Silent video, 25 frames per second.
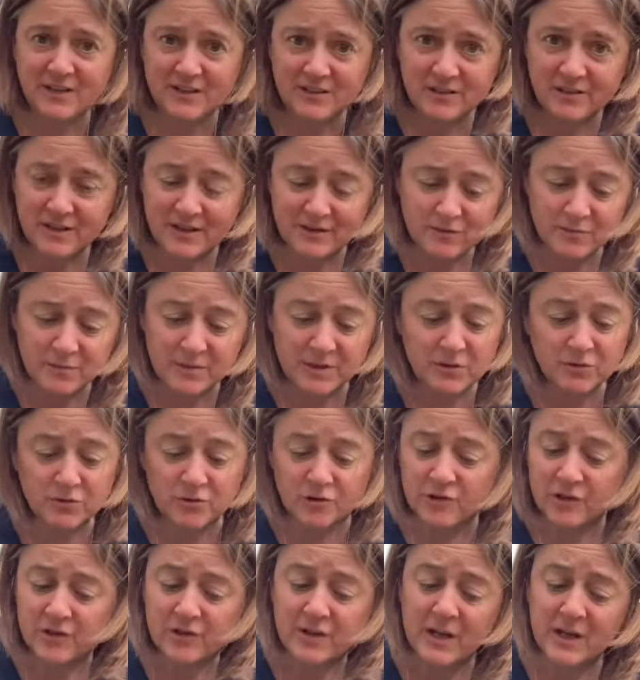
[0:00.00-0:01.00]
could ever be
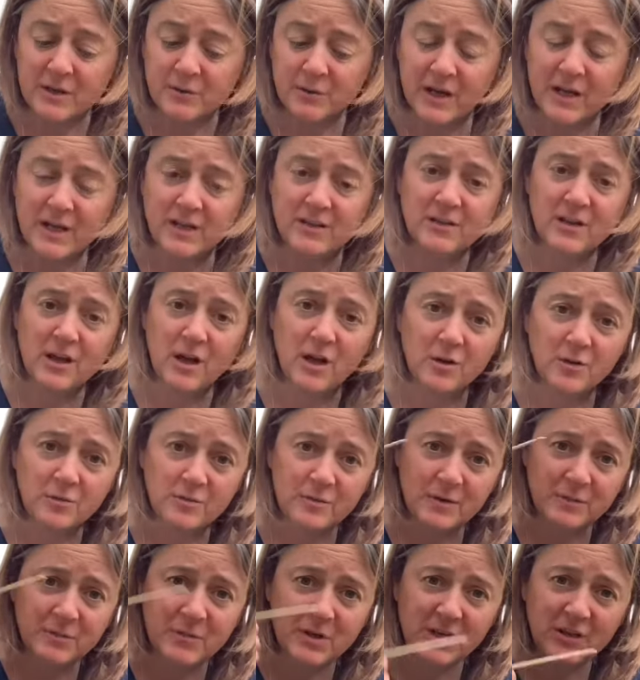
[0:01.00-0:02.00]
gorgeous. Anyway, so
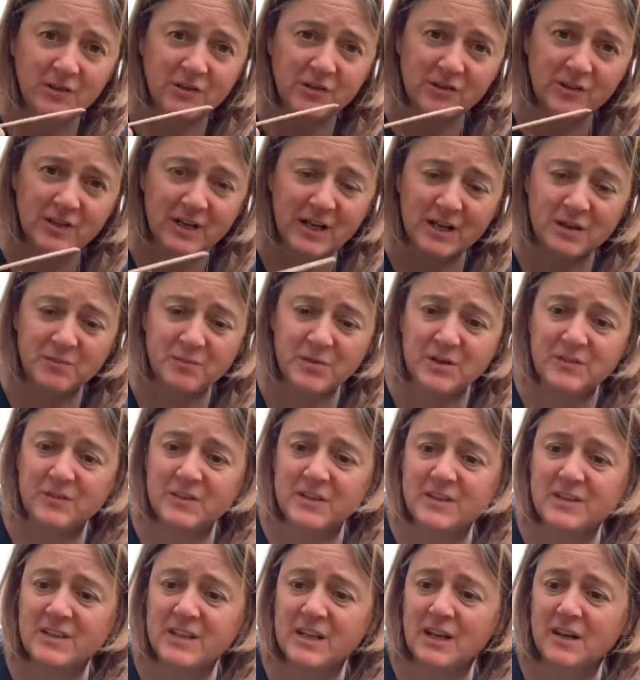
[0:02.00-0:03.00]
I'm going to just take a bit of a
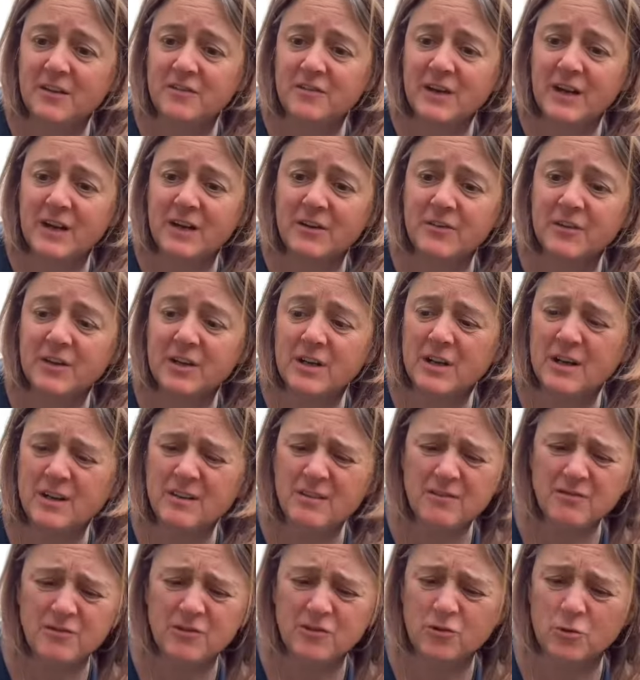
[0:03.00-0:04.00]
stick I found. I'm not
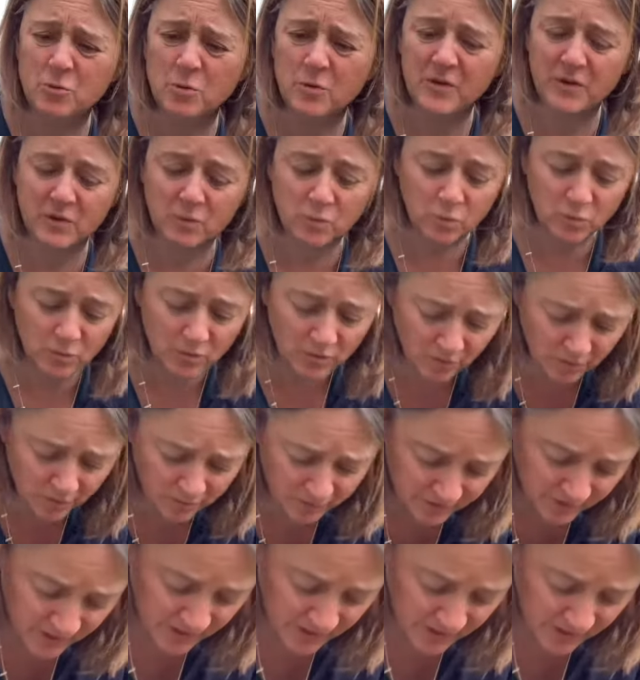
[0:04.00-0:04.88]
even sure what this was